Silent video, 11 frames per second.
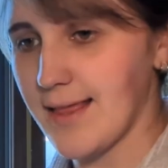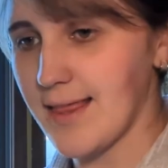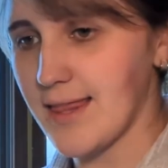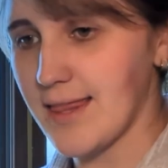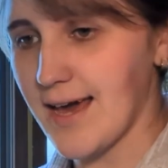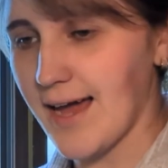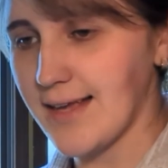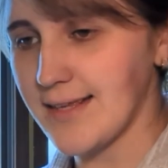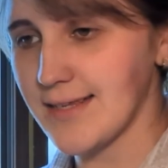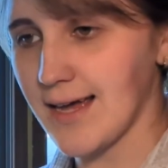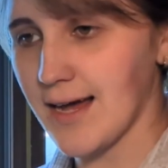That
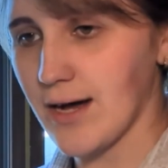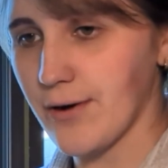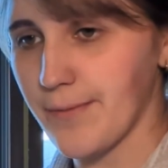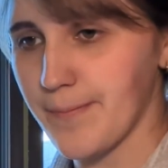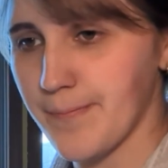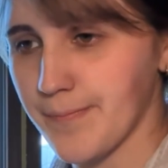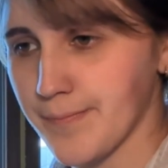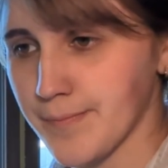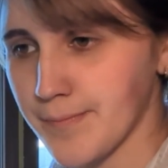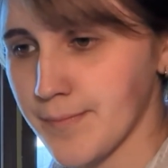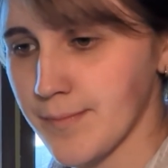is how.
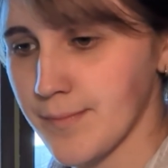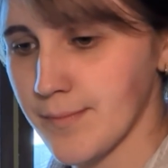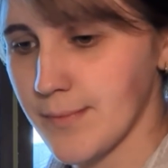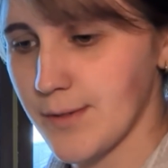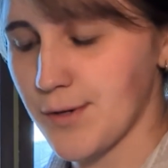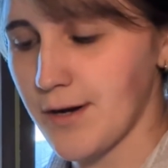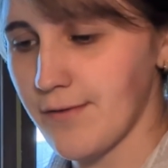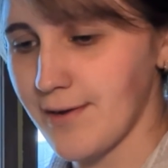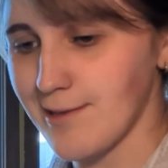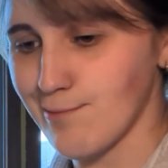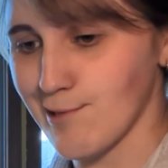I'm trying to
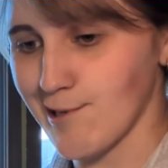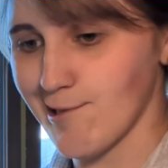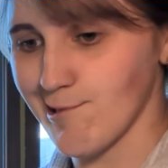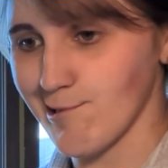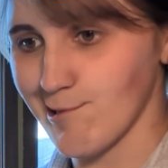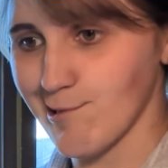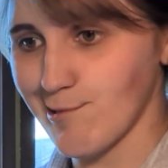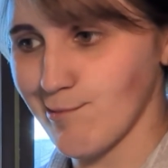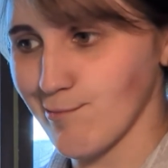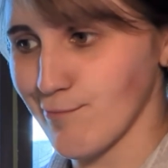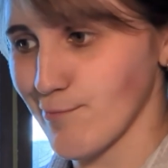find the passage. I don't
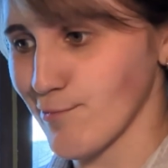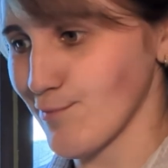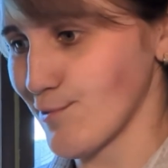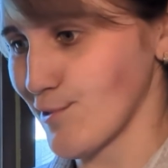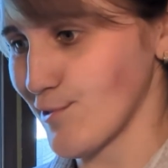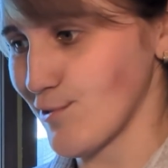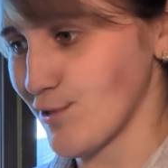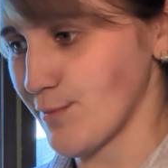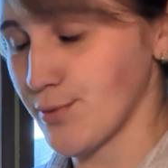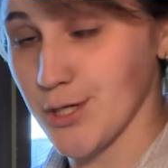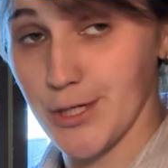remember the
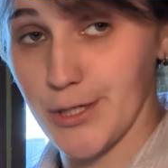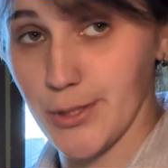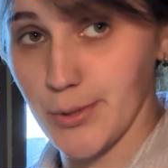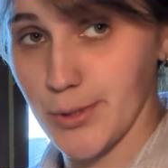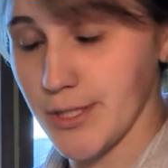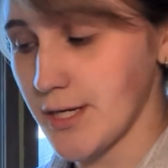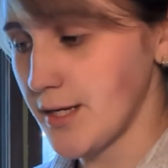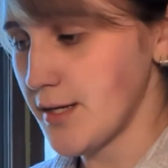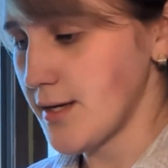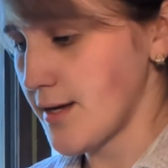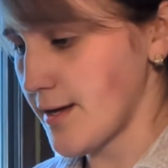passage per usual.
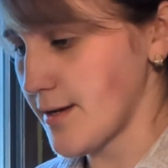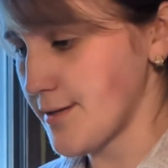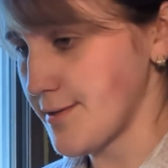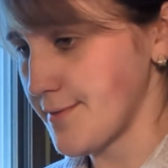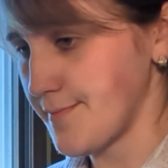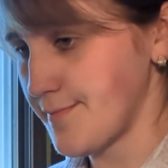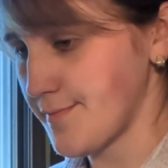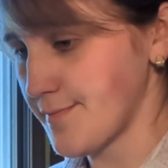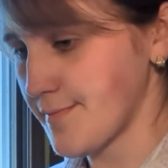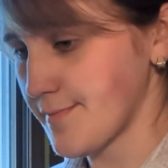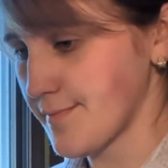I'm
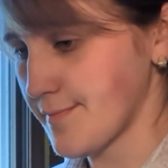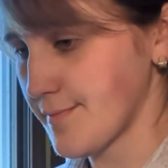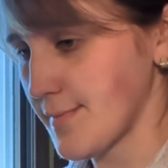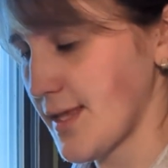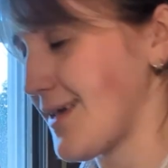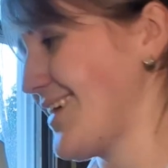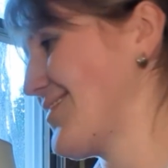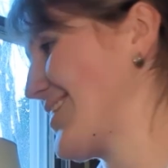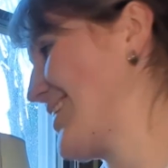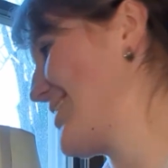gonna